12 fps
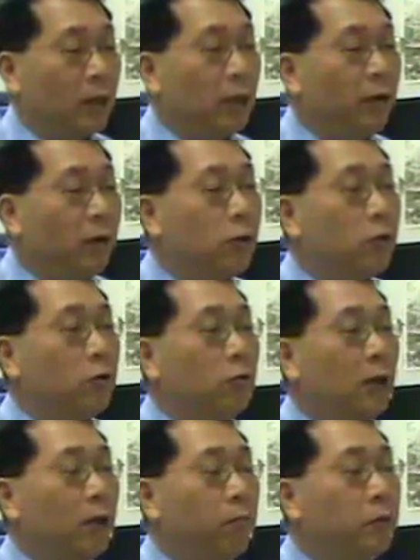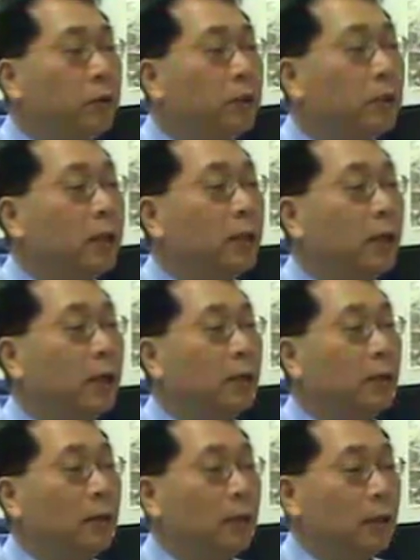even though
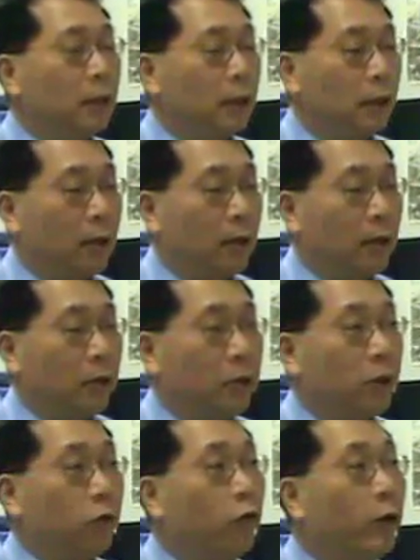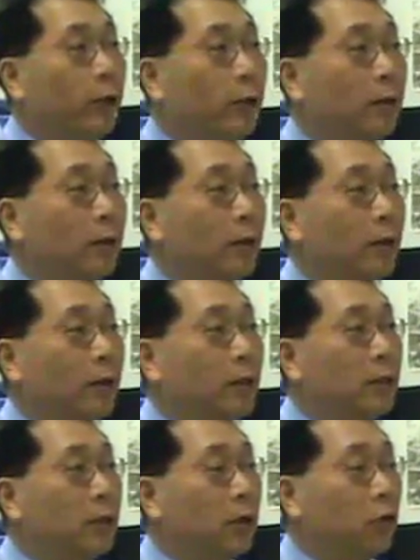appreciating the yuan
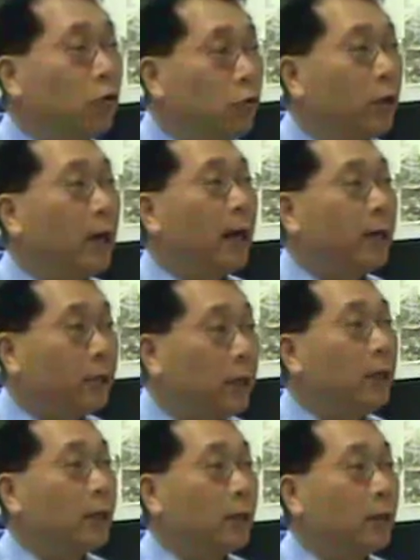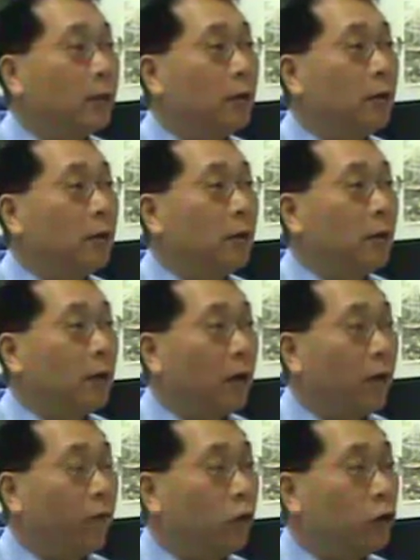is a good idea
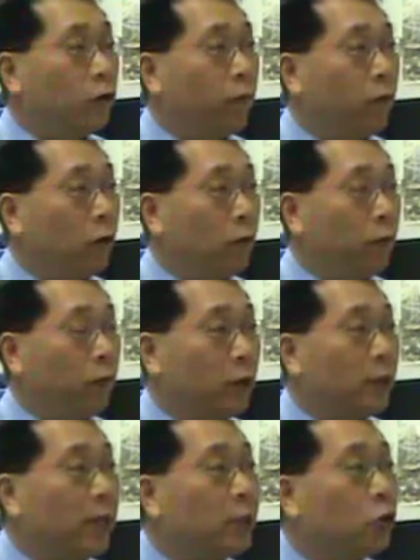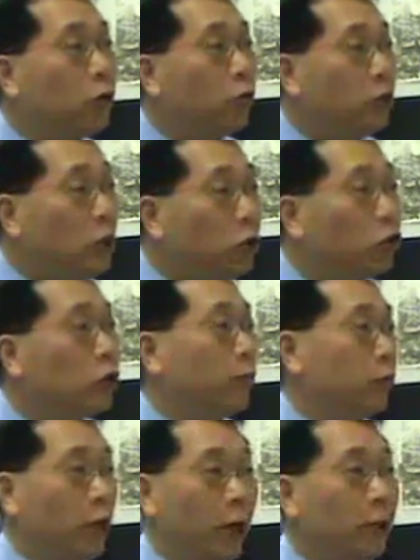for the national interest
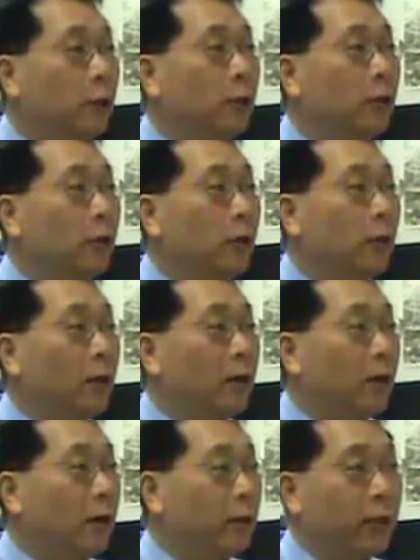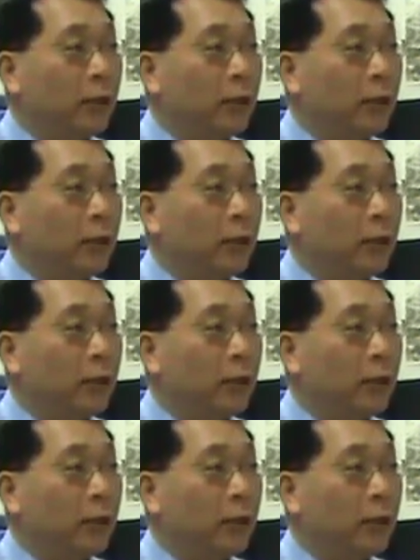of China, that